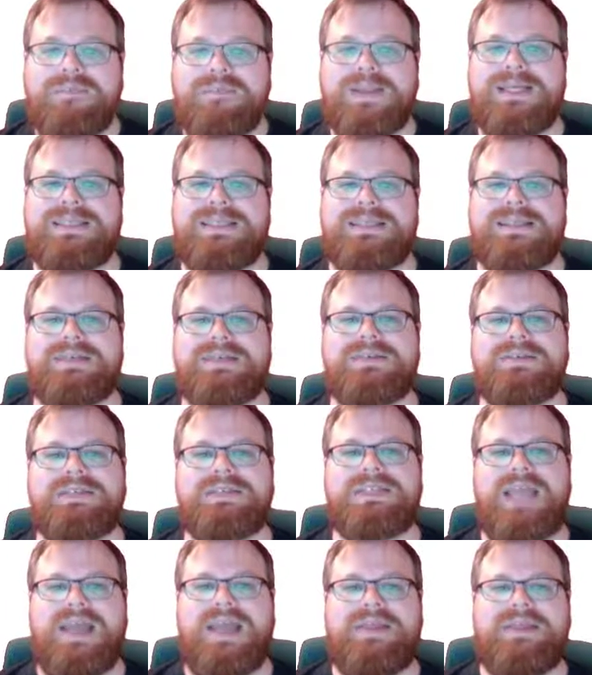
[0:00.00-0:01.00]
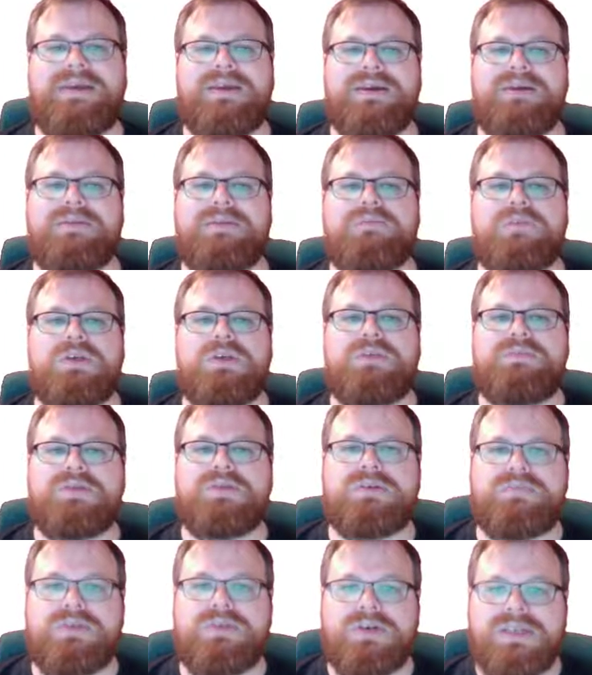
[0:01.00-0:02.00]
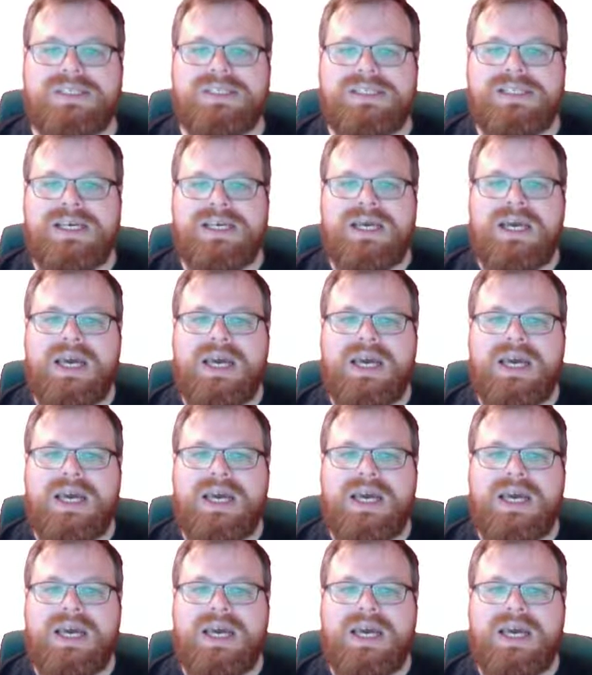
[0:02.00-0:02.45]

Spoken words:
planes that contain the input points